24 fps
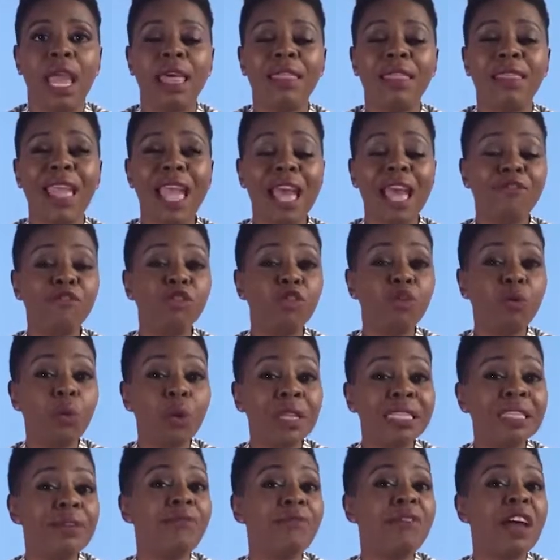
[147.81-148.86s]
and they have
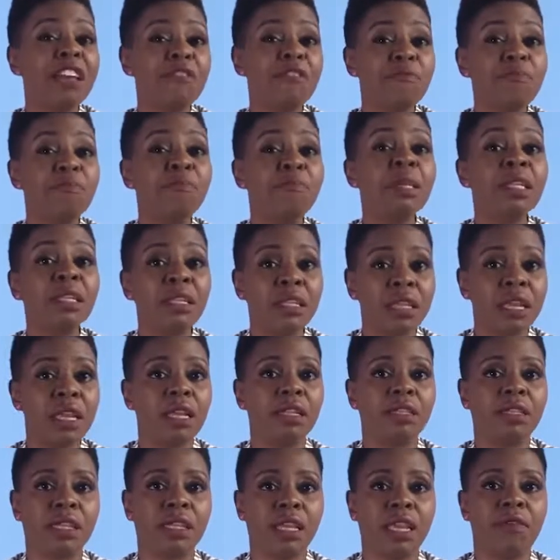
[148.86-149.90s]
25
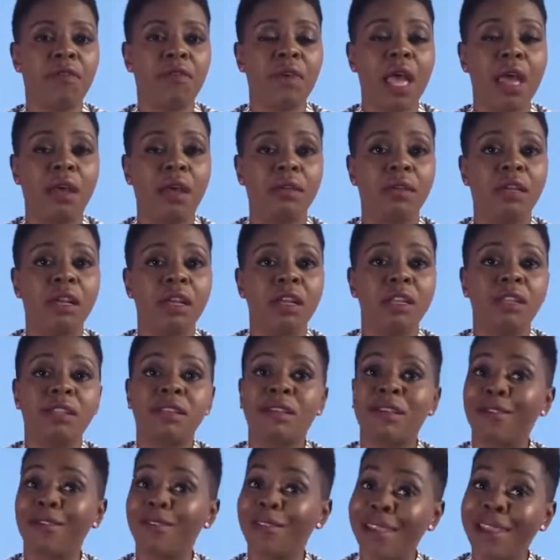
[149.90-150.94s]
billion to give out.
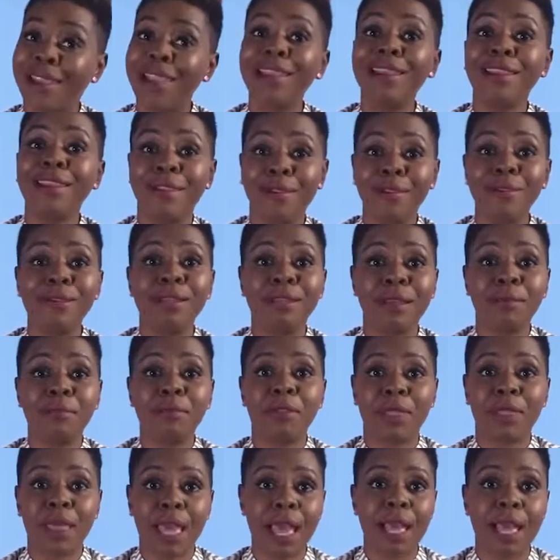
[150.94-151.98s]
So get you some
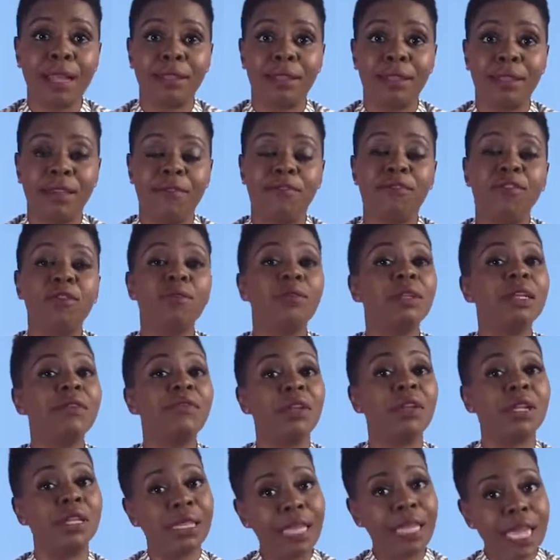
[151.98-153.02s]
of that. If you live
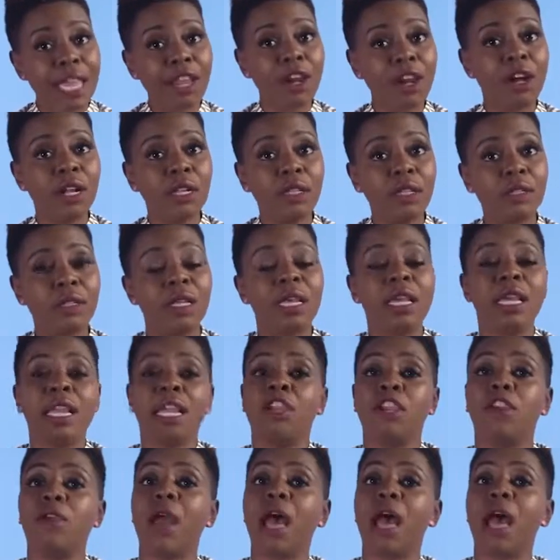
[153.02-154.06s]
in Lagos
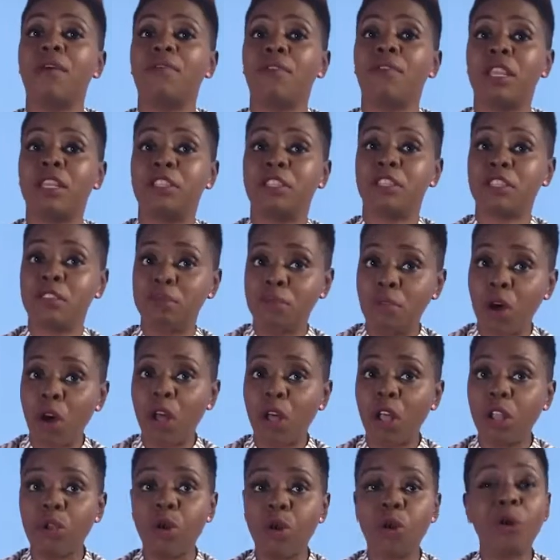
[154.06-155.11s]
and you have a
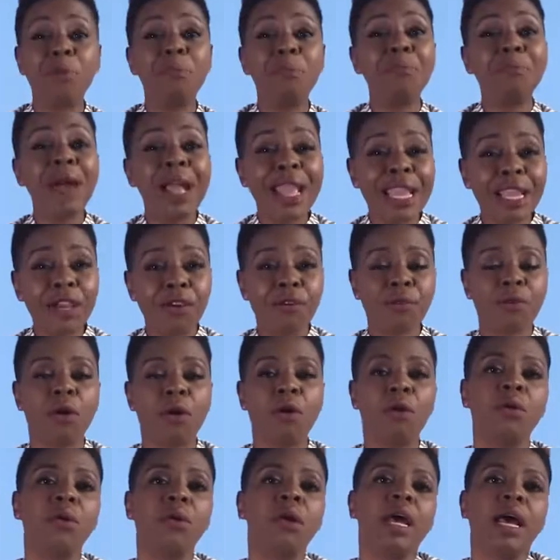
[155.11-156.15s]
small or
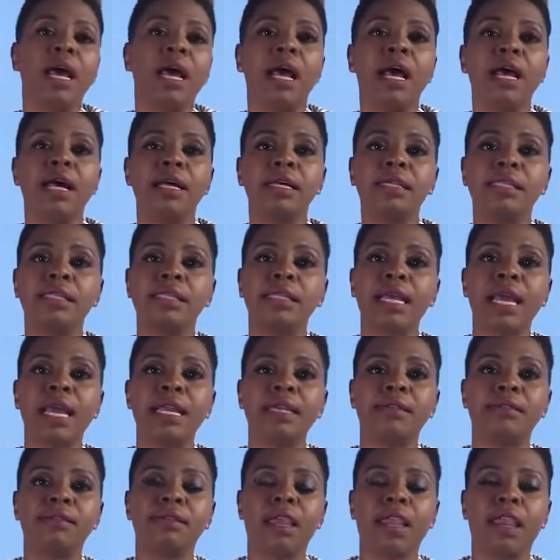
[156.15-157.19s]
micro
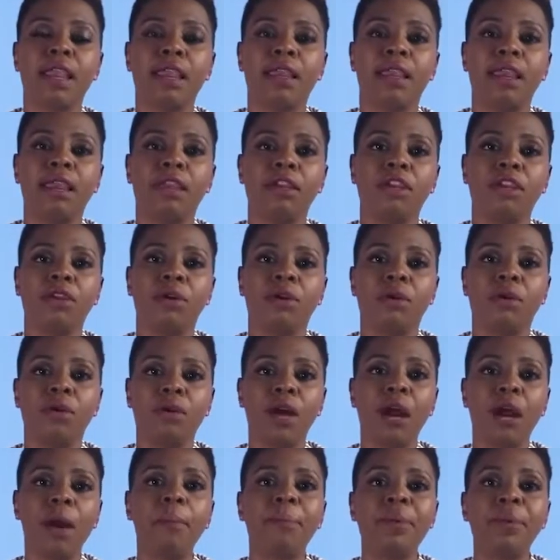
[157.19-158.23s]
size, you know,
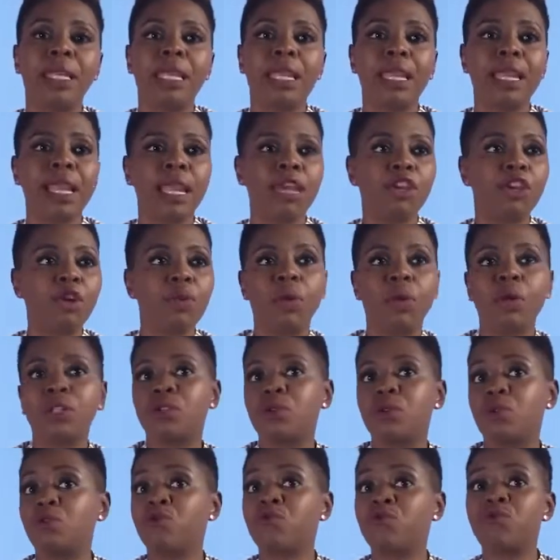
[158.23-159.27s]
company and you want
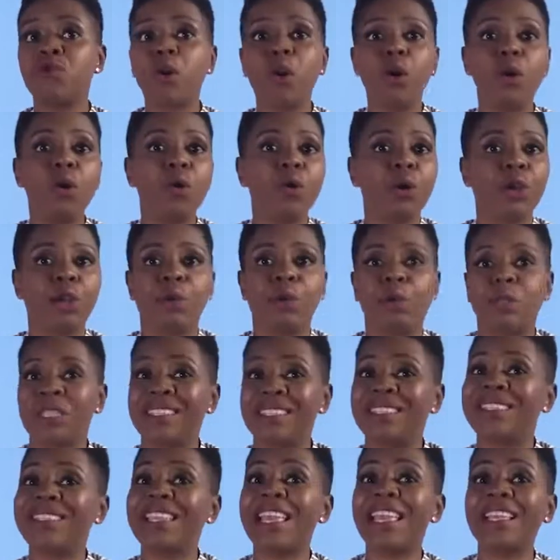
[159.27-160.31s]
to grow or you want to
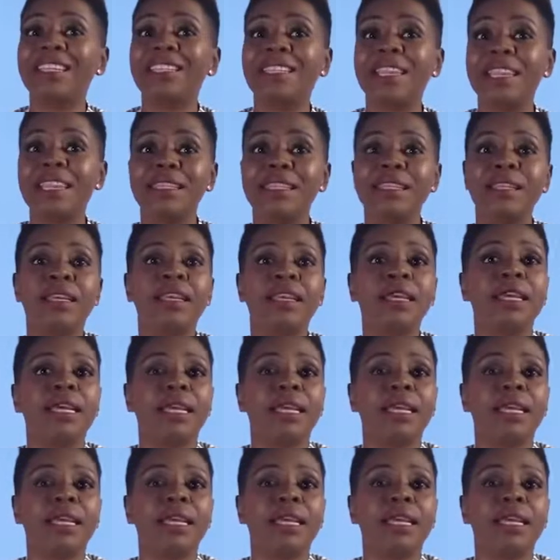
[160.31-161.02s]
scale it,